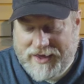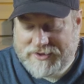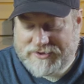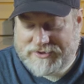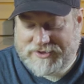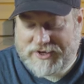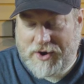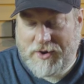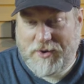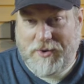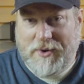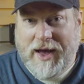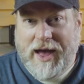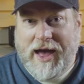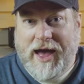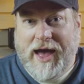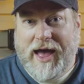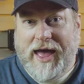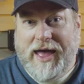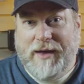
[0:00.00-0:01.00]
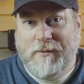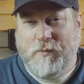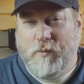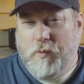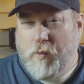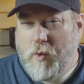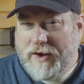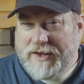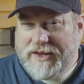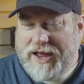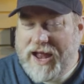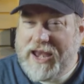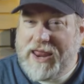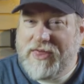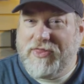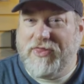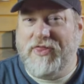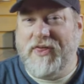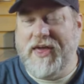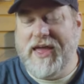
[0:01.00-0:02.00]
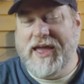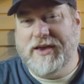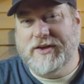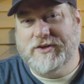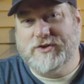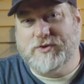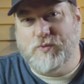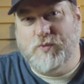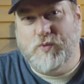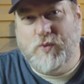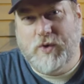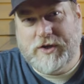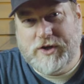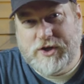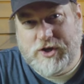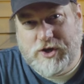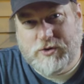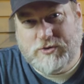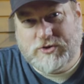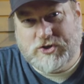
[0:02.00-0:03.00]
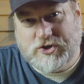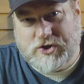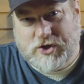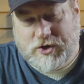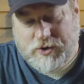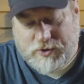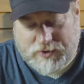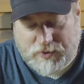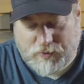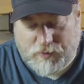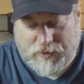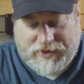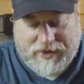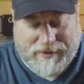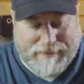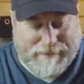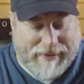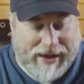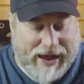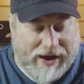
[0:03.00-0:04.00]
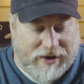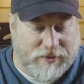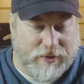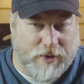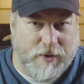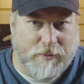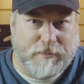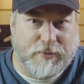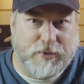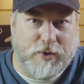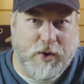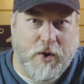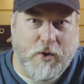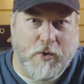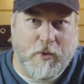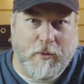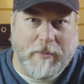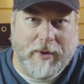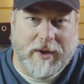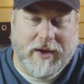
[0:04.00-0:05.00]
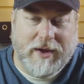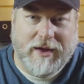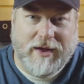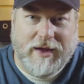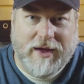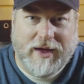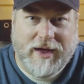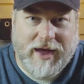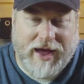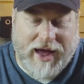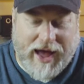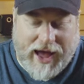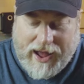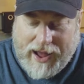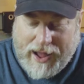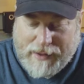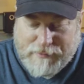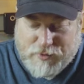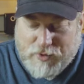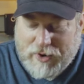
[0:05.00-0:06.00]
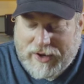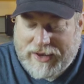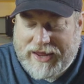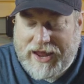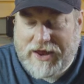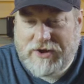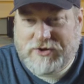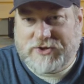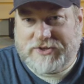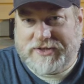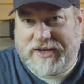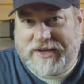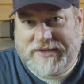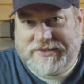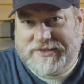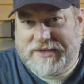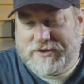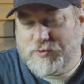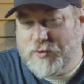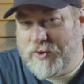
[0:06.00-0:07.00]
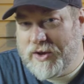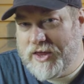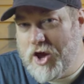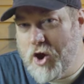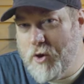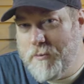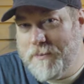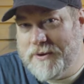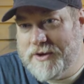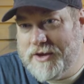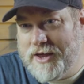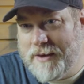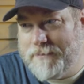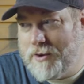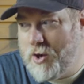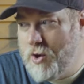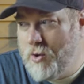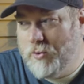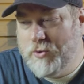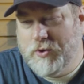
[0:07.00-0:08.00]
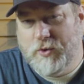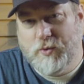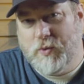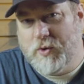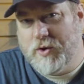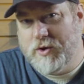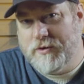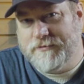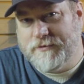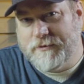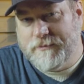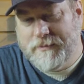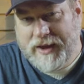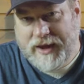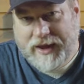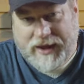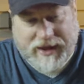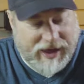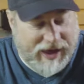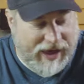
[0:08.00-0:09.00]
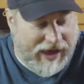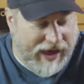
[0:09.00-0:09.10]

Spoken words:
So what kind of things would you shoot with a macro probe? I'm really interested because this really opened up a whole new world for me.